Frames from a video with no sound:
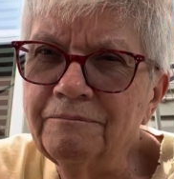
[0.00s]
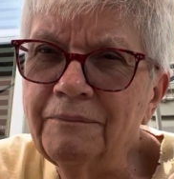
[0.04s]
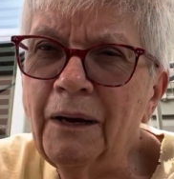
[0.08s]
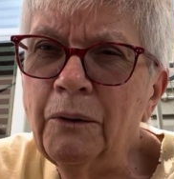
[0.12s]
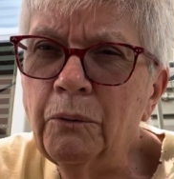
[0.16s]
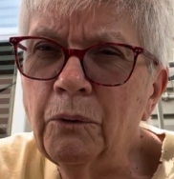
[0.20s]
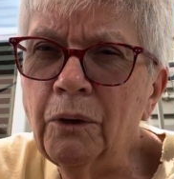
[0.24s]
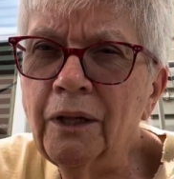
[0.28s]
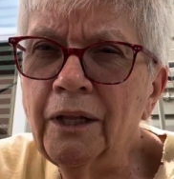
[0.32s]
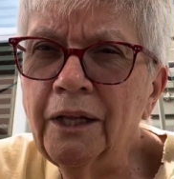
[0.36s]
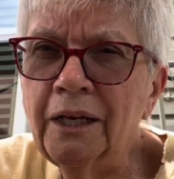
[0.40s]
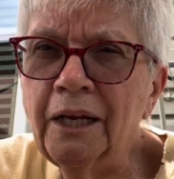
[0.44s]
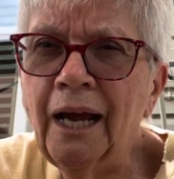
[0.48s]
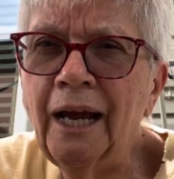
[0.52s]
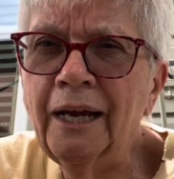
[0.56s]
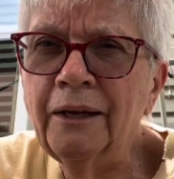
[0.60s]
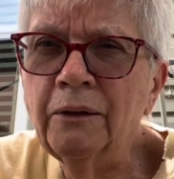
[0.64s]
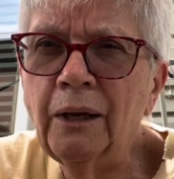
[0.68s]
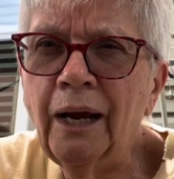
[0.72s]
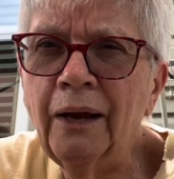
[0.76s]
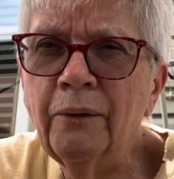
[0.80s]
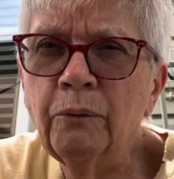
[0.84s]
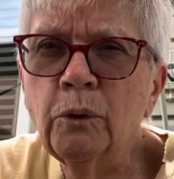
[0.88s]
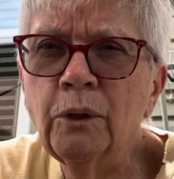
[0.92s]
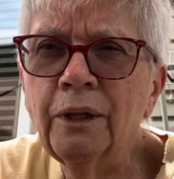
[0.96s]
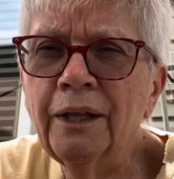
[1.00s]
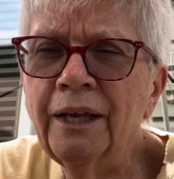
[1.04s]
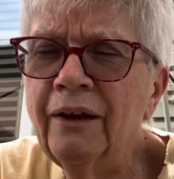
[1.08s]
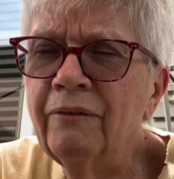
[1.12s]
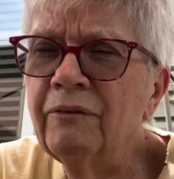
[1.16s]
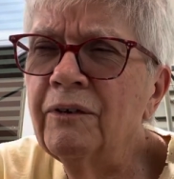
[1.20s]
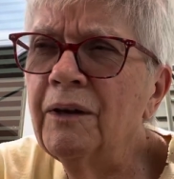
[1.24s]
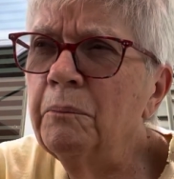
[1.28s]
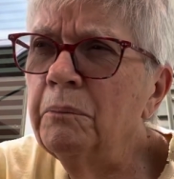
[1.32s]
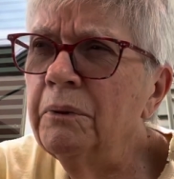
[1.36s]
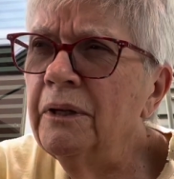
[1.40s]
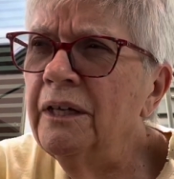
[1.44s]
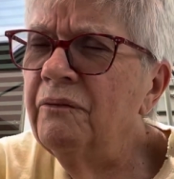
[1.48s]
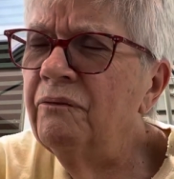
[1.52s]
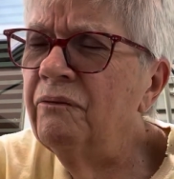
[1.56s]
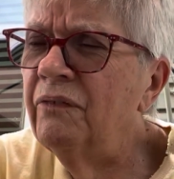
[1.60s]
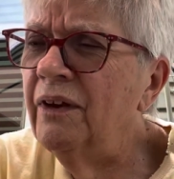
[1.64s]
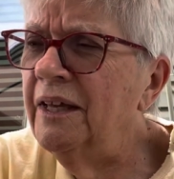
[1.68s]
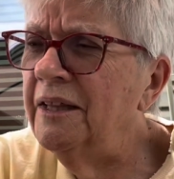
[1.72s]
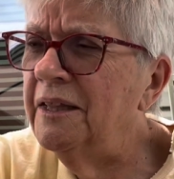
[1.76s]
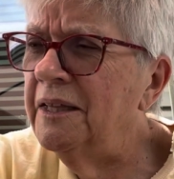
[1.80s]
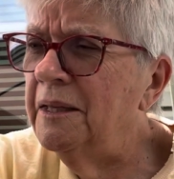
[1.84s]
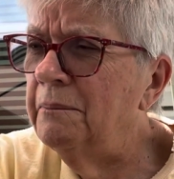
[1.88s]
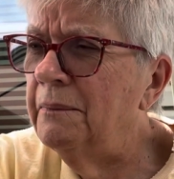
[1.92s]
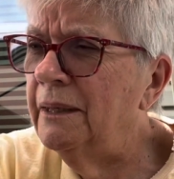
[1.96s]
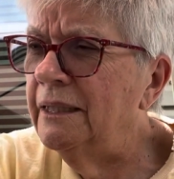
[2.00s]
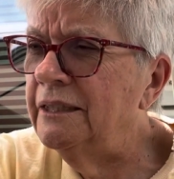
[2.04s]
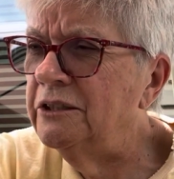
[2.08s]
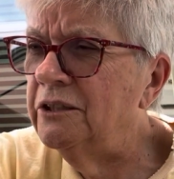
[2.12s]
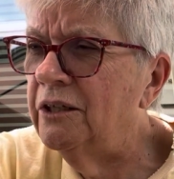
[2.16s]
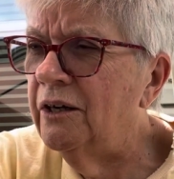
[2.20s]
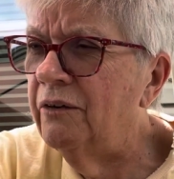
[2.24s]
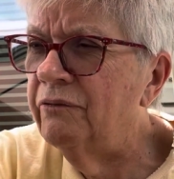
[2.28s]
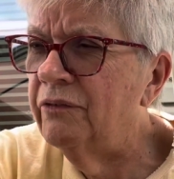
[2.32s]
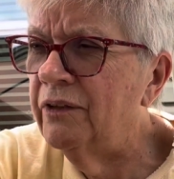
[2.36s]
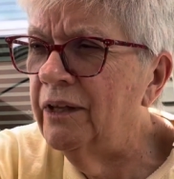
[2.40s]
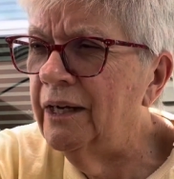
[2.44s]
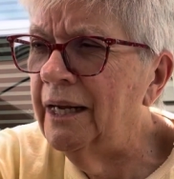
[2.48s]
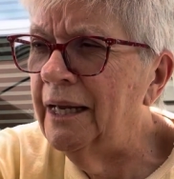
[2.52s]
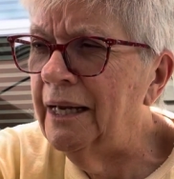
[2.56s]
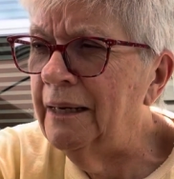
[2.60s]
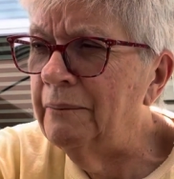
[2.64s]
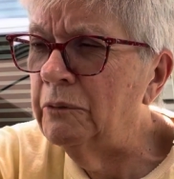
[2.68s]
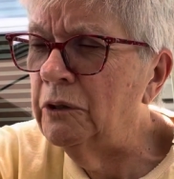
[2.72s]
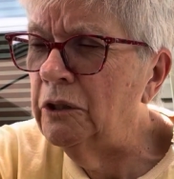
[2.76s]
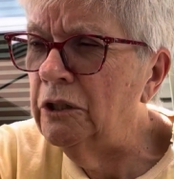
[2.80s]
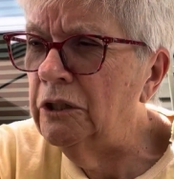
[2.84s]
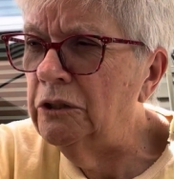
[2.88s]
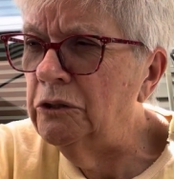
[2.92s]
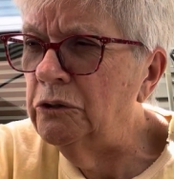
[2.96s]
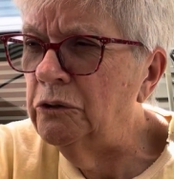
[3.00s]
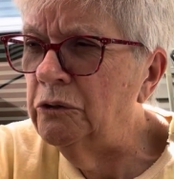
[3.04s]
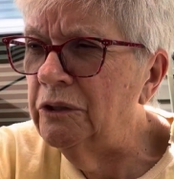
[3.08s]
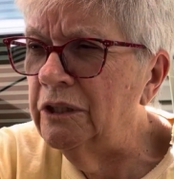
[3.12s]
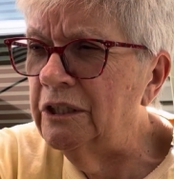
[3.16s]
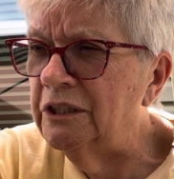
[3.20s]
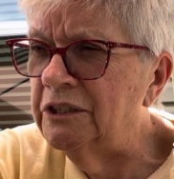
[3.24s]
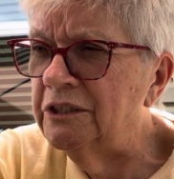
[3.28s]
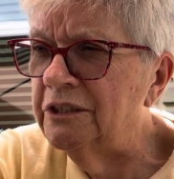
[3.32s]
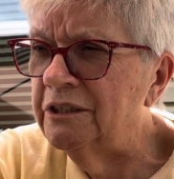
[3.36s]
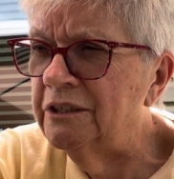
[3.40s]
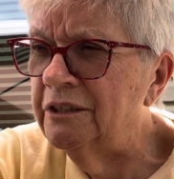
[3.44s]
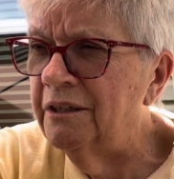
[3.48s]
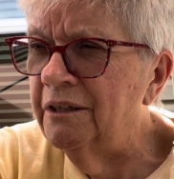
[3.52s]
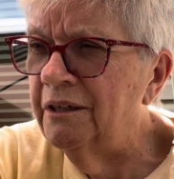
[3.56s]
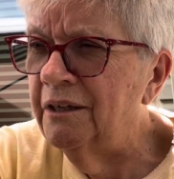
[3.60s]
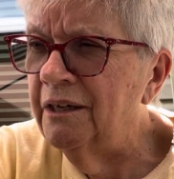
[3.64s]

I really I, I really have complete faith in myself that I am going to do this.